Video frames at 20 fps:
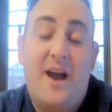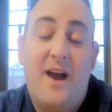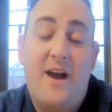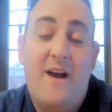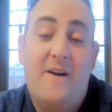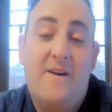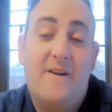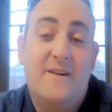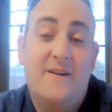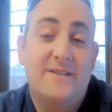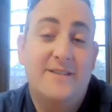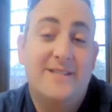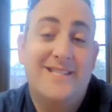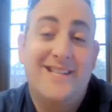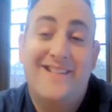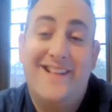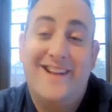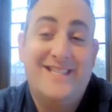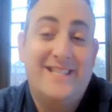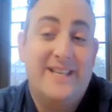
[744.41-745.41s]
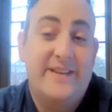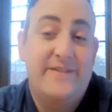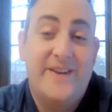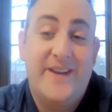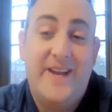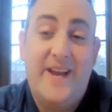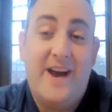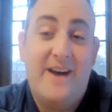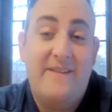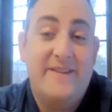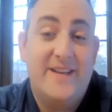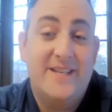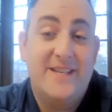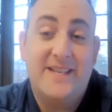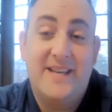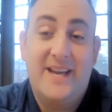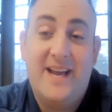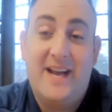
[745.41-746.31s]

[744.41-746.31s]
our selectivity obviously